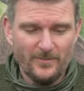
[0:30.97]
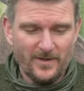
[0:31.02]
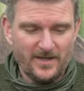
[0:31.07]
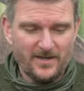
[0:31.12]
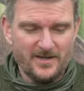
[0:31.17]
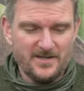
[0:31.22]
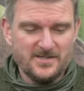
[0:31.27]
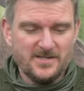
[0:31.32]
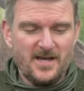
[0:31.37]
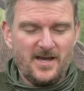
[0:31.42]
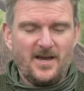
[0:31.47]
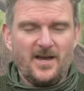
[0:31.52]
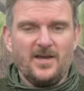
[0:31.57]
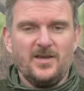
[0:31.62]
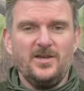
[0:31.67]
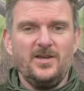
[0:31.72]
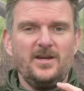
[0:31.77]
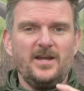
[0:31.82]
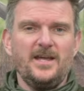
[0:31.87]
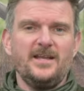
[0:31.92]
because
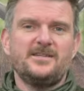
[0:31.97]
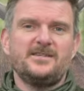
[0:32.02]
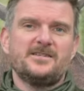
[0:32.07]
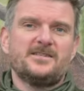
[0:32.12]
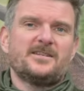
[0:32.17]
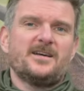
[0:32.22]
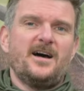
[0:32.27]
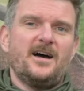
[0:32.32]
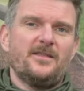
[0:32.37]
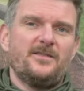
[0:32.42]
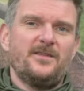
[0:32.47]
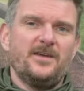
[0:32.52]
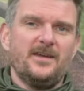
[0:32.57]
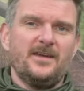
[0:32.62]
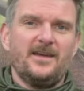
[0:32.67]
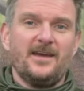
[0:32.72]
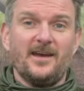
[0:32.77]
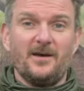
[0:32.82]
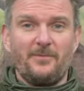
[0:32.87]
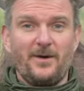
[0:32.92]
you need to start
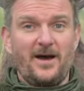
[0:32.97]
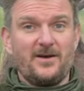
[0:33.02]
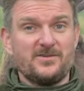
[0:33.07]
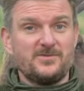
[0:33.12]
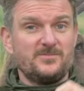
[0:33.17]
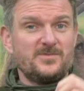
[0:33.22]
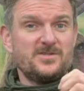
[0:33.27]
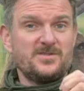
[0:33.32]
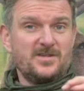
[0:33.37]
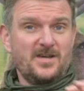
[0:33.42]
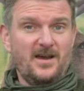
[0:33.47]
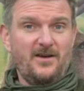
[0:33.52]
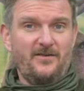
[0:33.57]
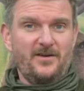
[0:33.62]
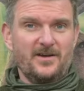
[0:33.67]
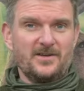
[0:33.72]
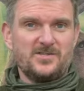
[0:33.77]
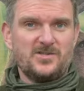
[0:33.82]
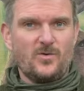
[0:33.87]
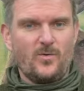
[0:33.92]
thinking about some
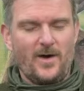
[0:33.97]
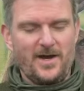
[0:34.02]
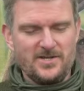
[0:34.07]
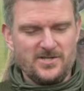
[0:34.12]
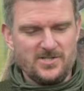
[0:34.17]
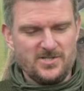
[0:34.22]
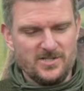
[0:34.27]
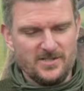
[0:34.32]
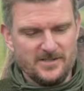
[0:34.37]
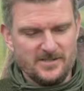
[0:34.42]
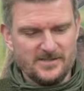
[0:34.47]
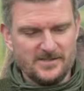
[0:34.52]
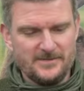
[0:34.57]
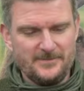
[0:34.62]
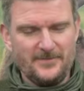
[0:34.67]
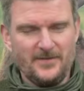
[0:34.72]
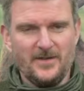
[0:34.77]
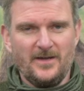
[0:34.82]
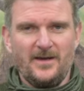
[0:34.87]
serious questions.